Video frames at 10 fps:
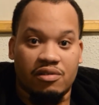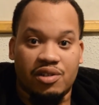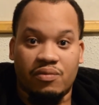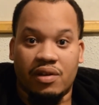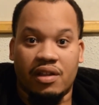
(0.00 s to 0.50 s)

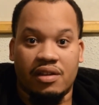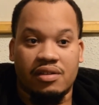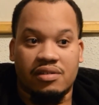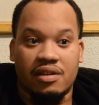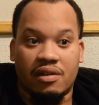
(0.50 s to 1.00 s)
She really
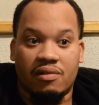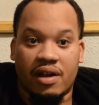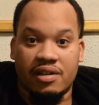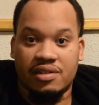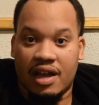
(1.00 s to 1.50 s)
just did a
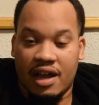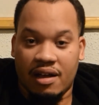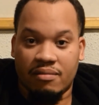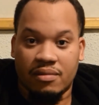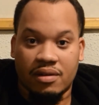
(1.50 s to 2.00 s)
great
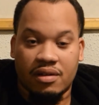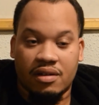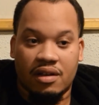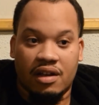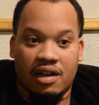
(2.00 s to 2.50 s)
job
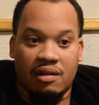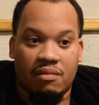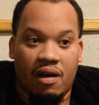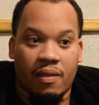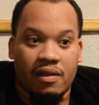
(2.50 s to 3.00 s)

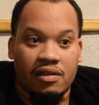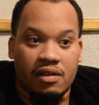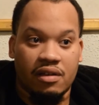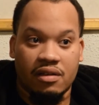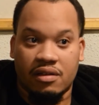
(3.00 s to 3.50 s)
on the
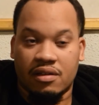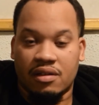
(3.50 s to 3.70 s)
hook.